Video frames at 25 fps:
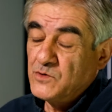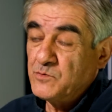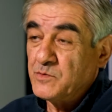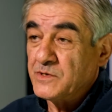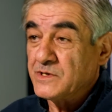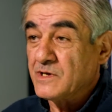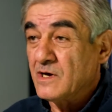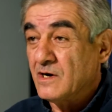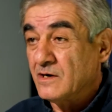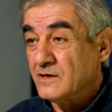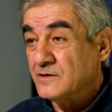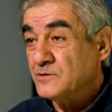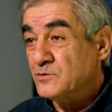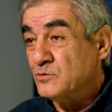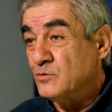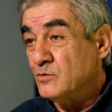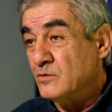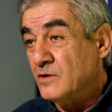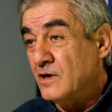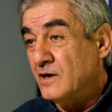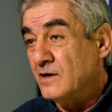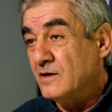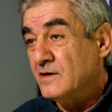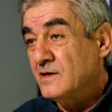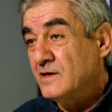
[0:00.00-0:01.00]
What should the
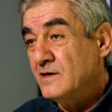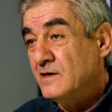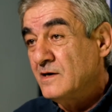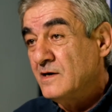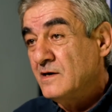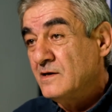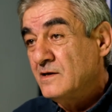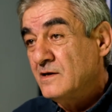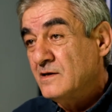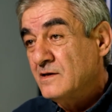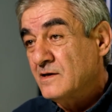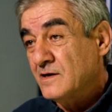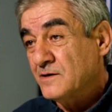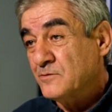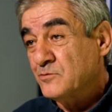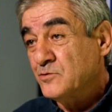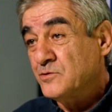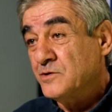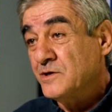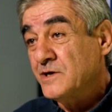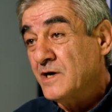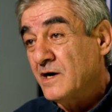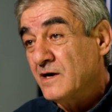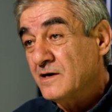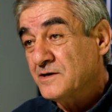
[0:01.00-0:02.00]
Sultan
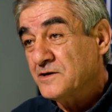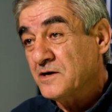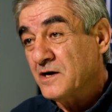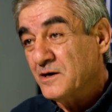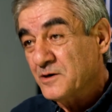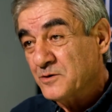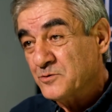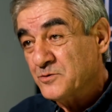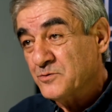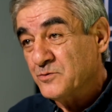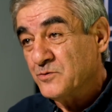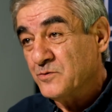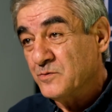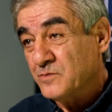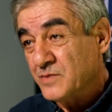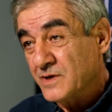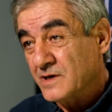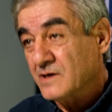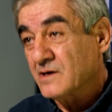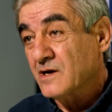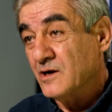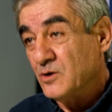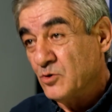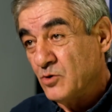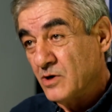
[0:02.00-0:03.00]
do, at least to
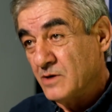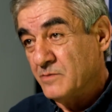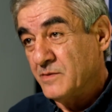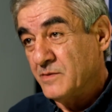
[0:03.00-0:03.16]
save his